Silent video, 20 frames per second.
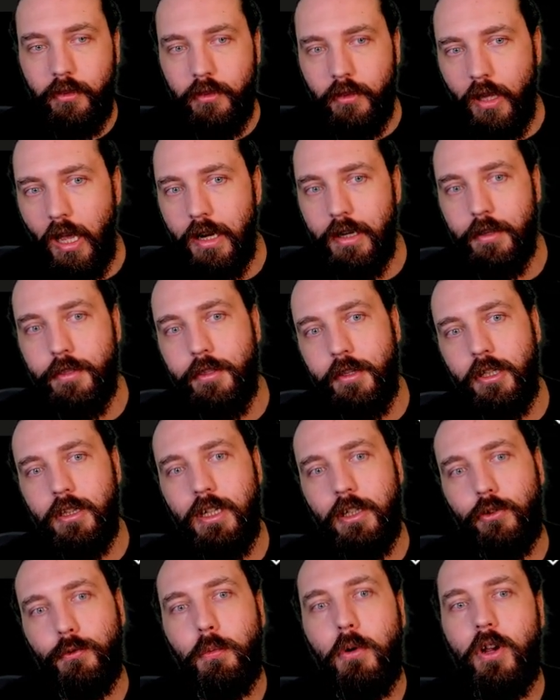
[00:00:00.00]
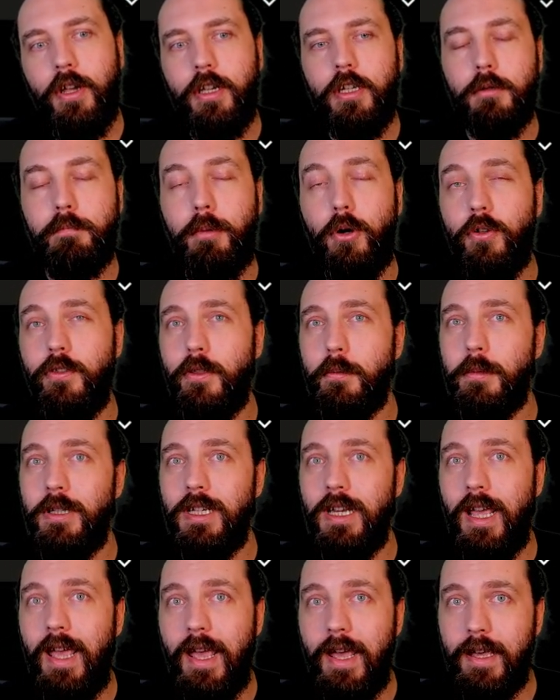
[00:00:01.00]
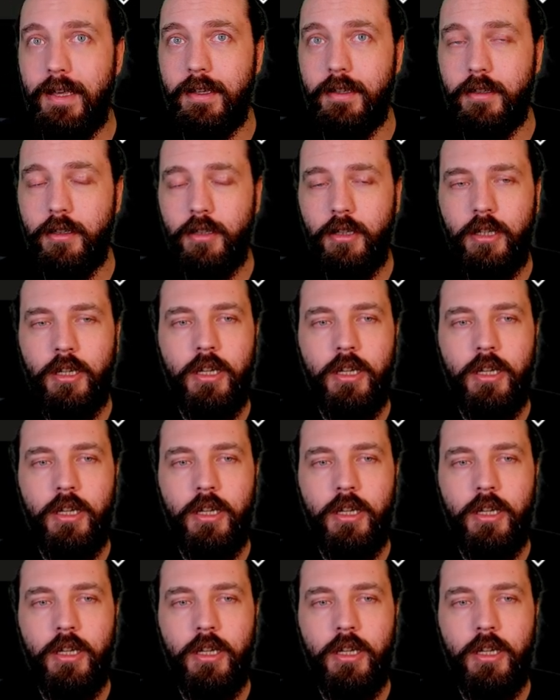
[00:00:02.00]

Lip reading: And I think that's why I'm going to put them in A.